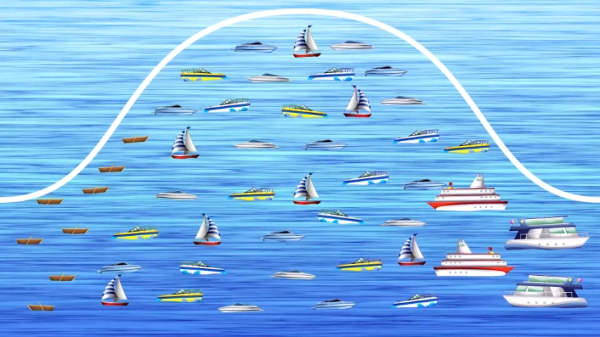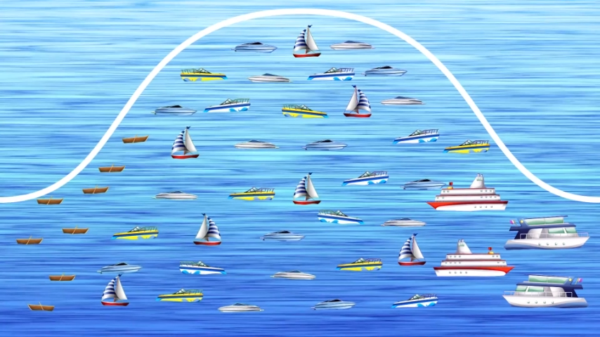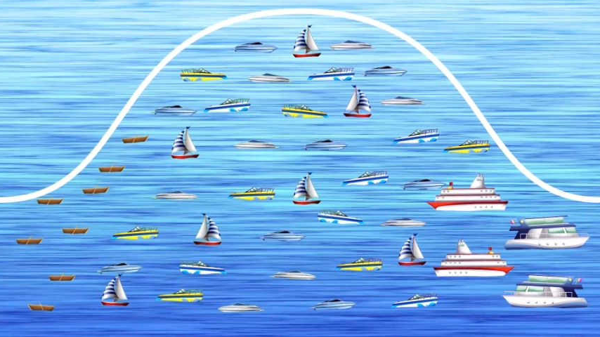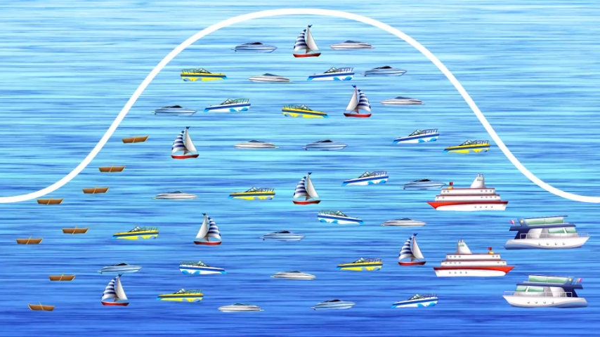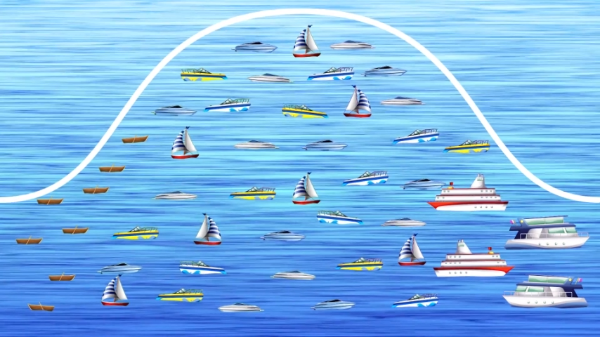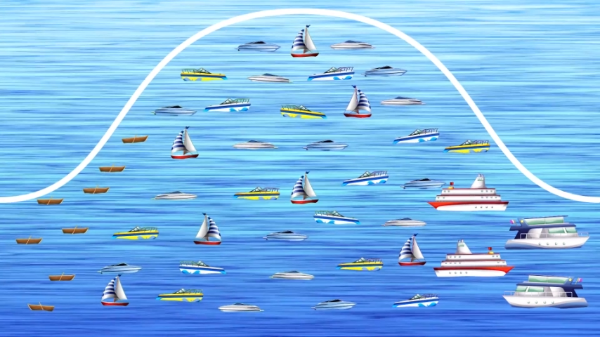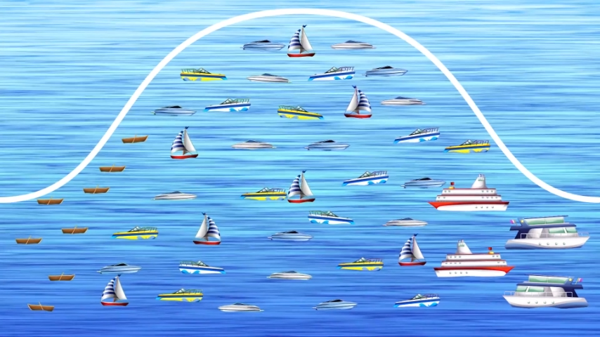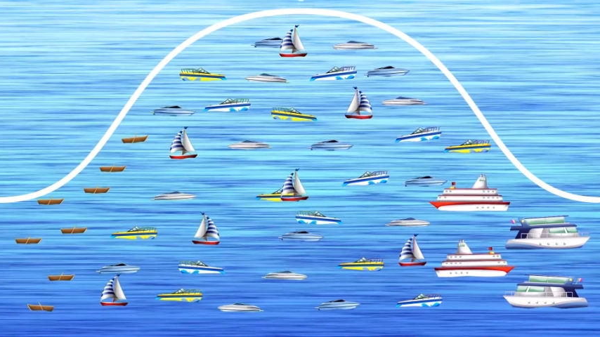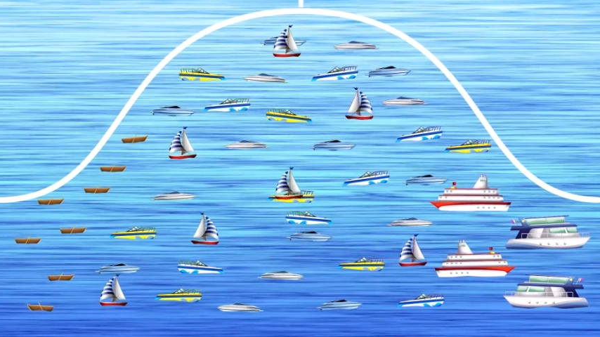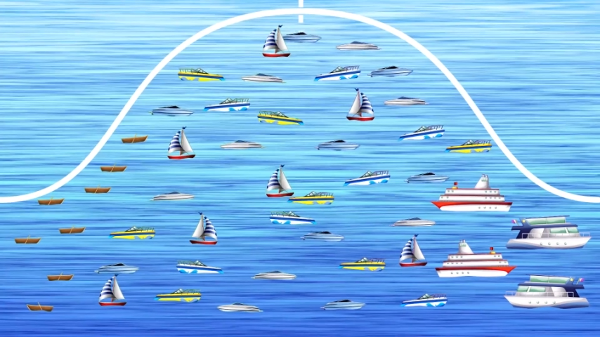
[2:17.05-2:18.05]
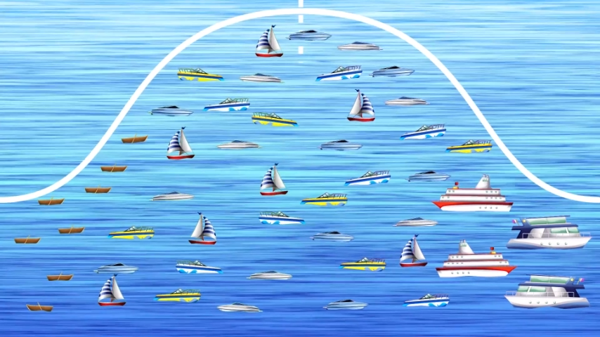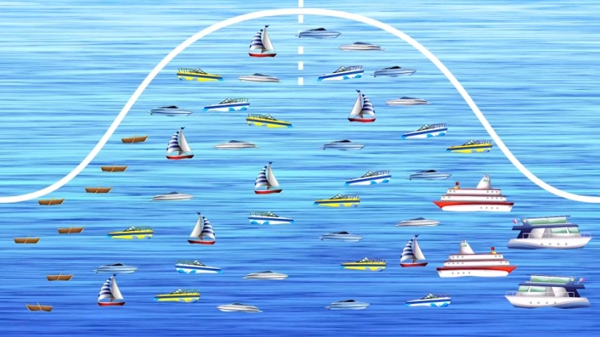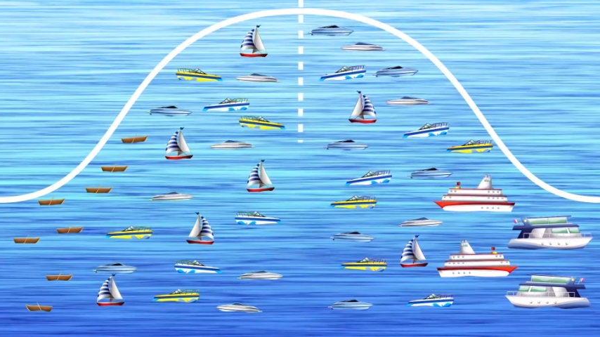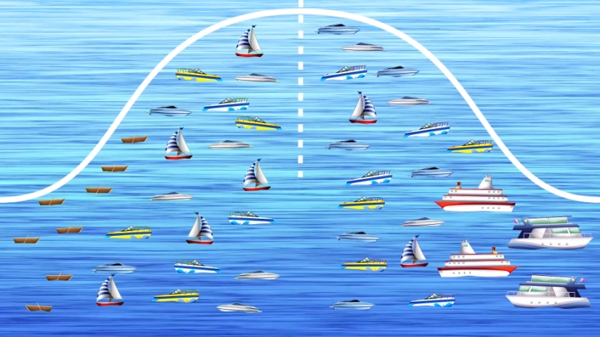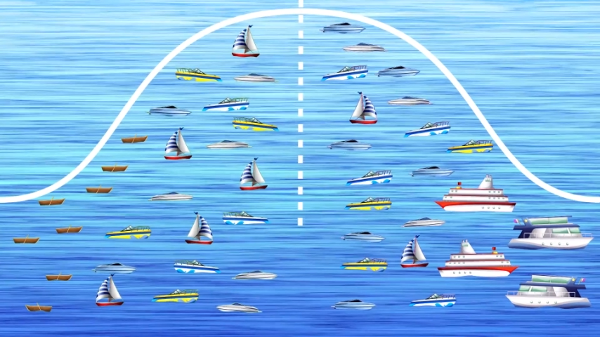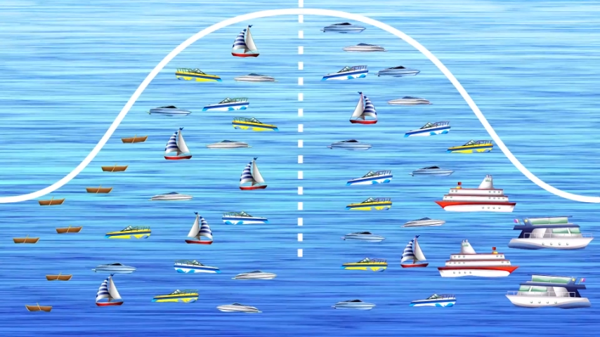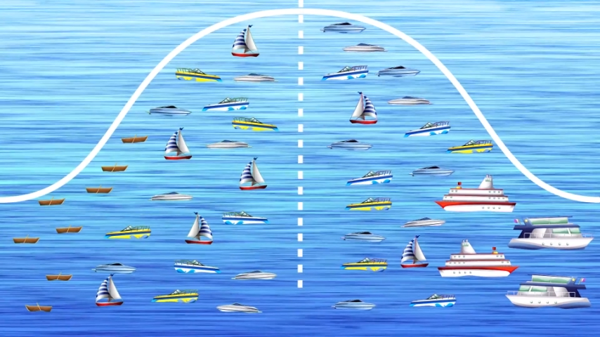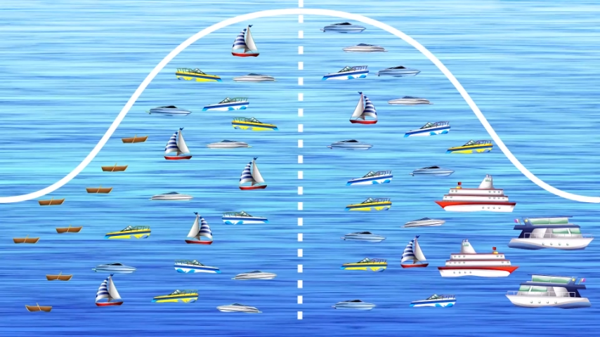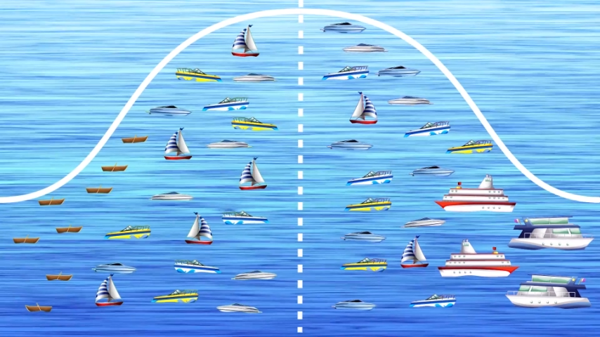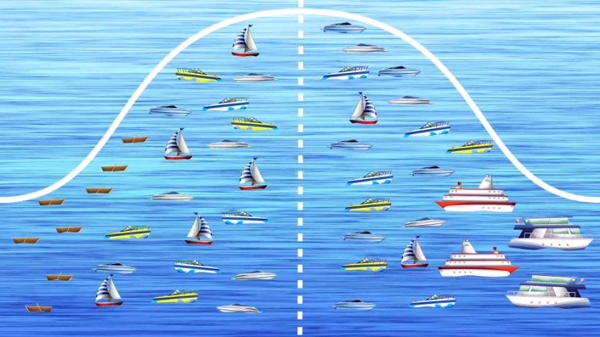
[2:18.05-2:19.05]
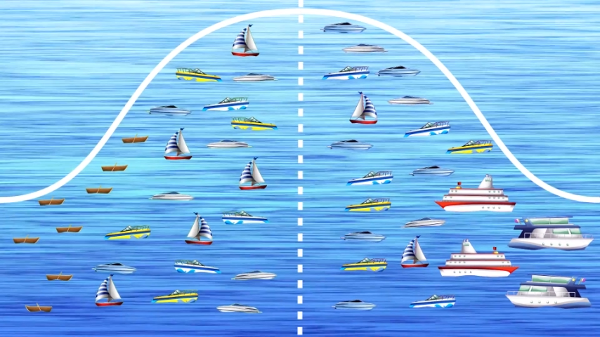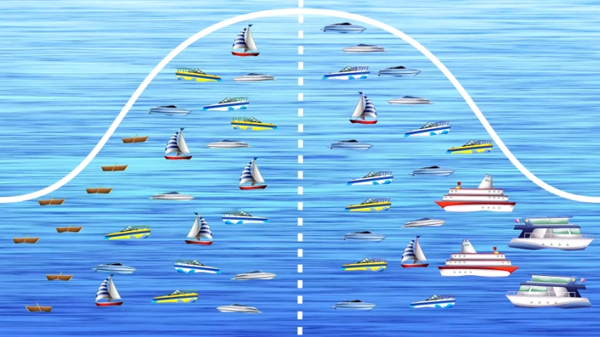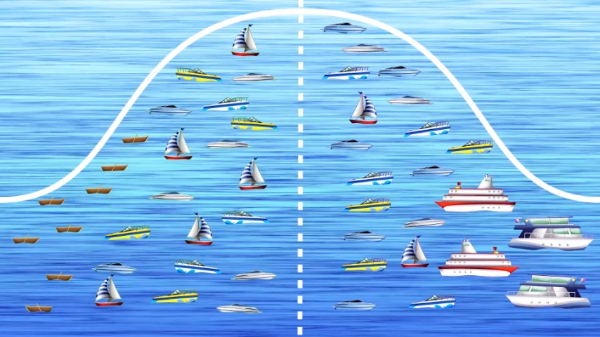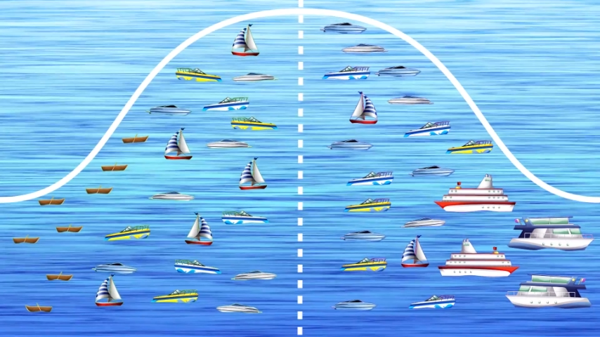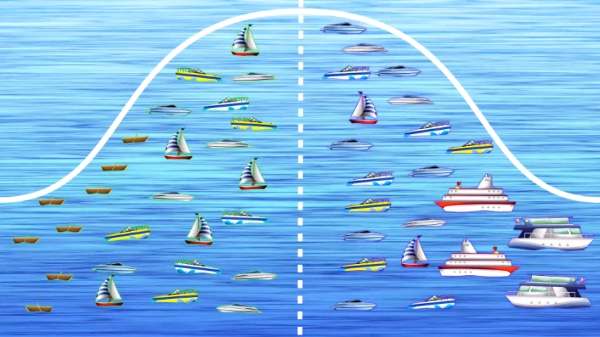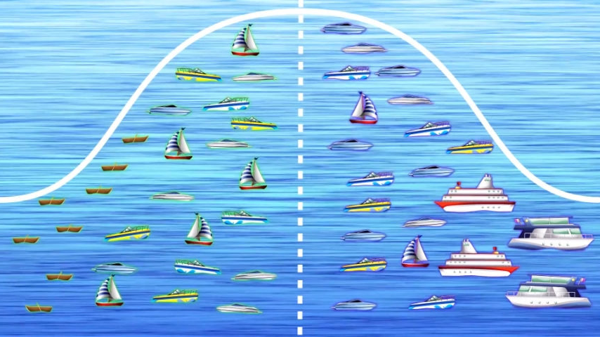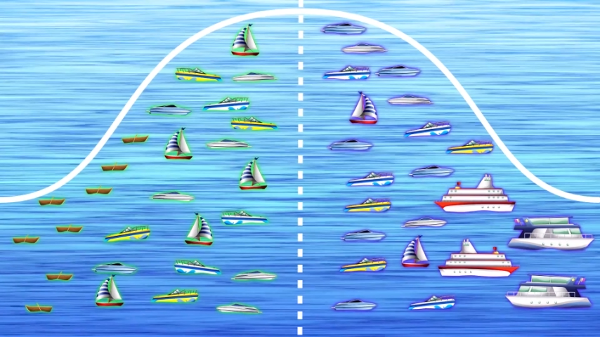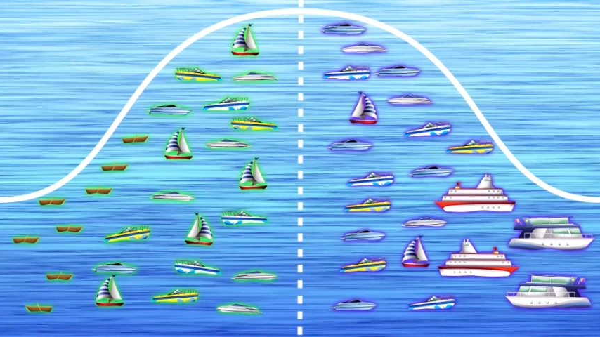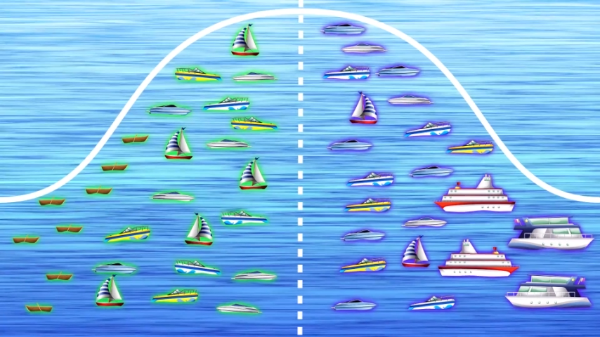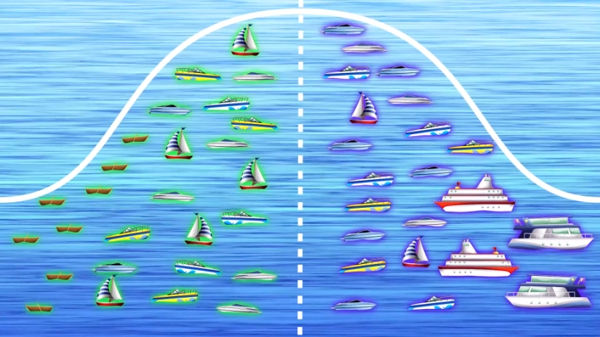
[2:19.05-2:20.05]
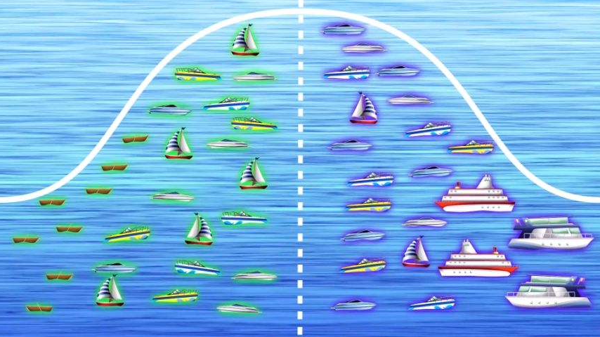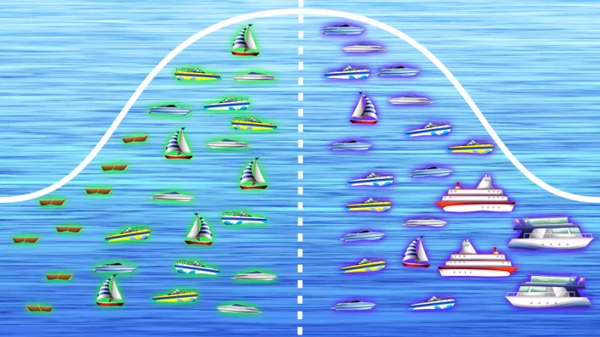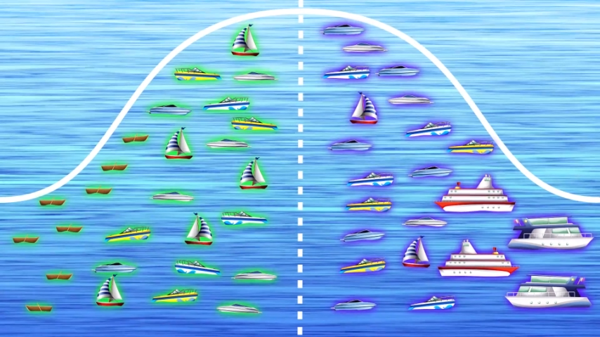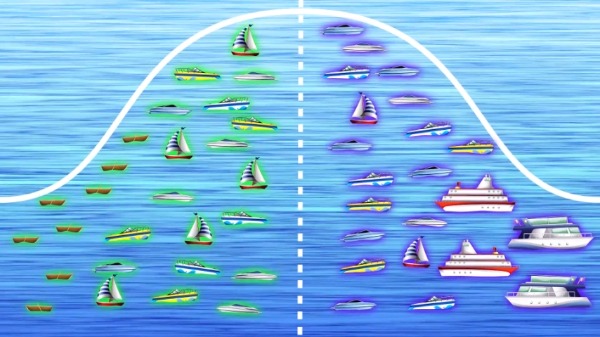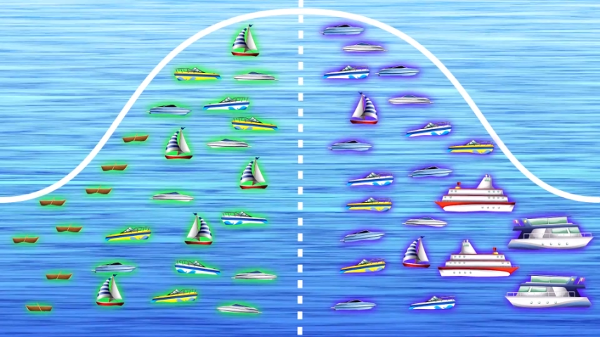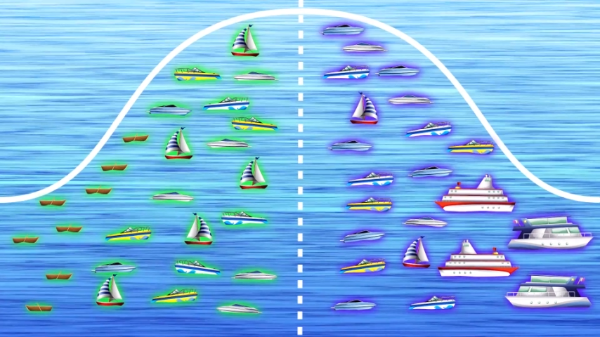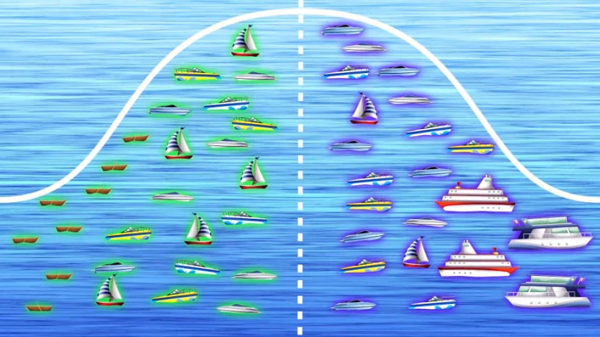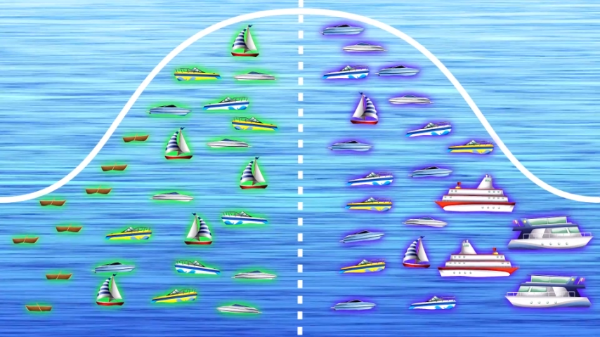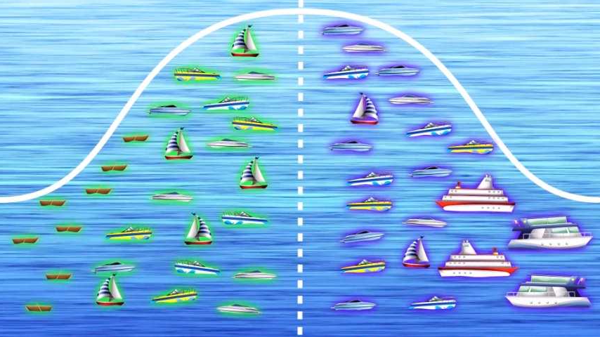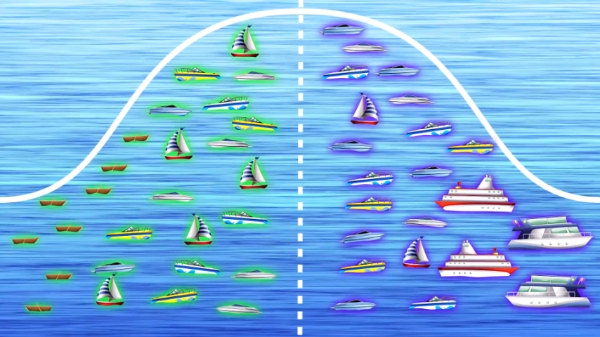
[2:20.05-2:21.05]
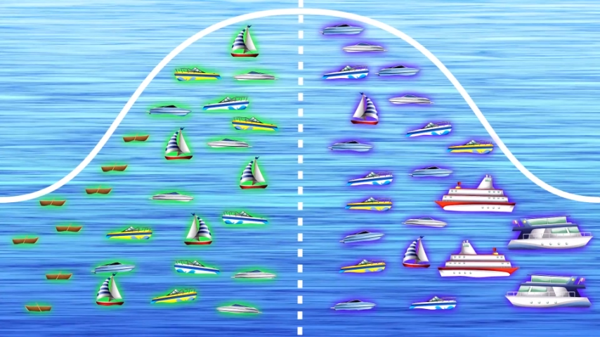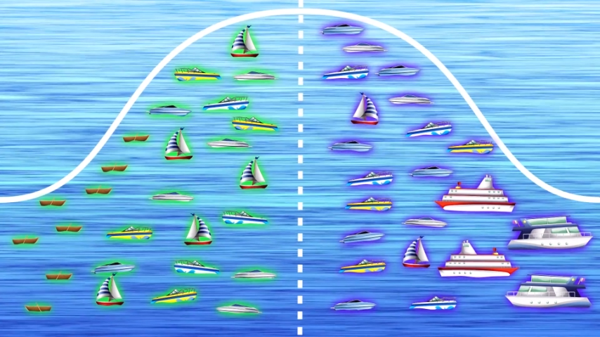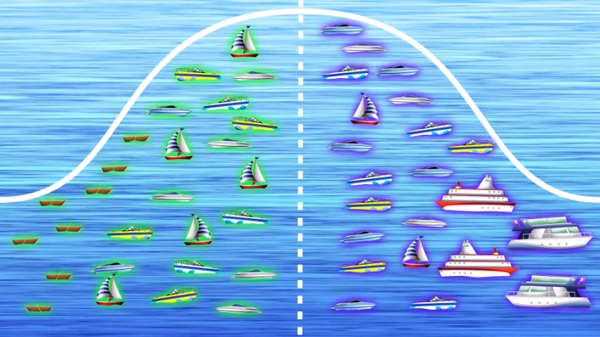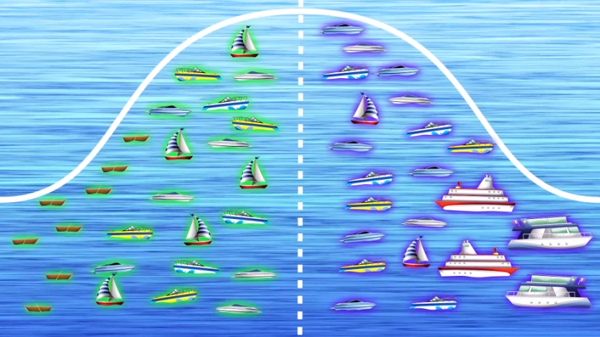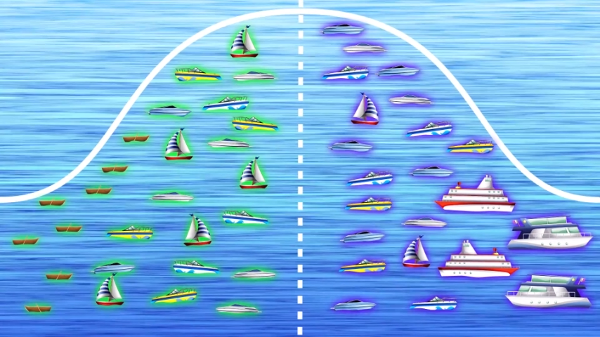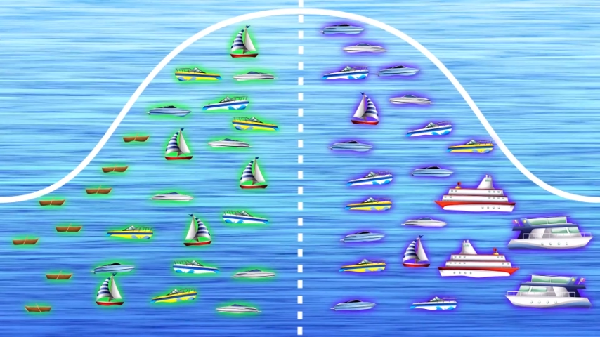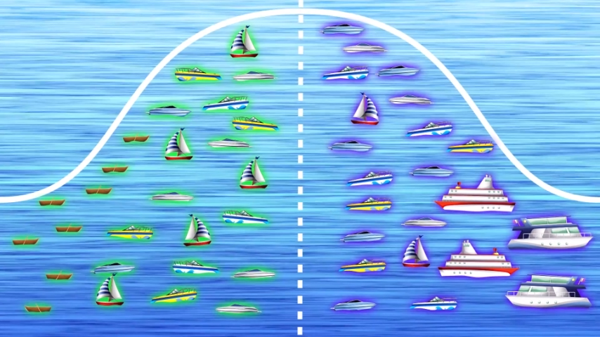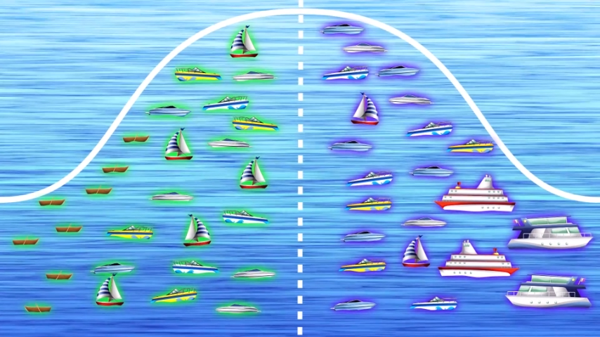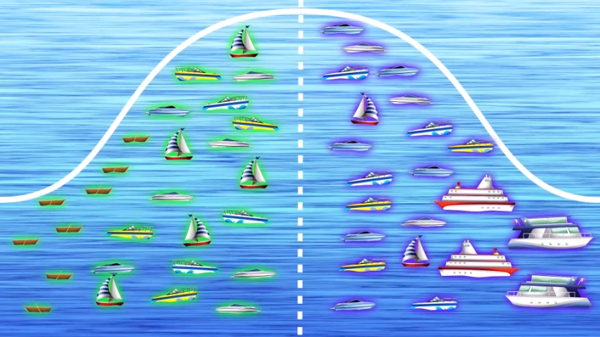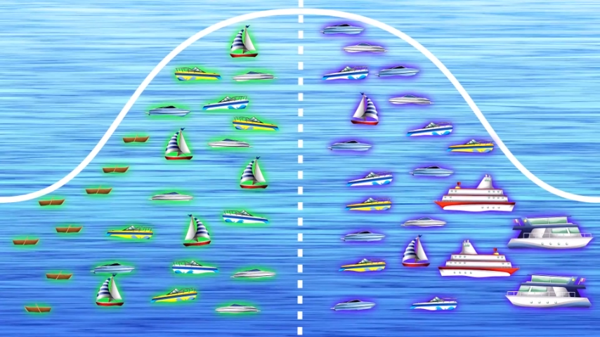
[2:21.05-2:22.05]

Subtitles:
[unreadable: no face in view]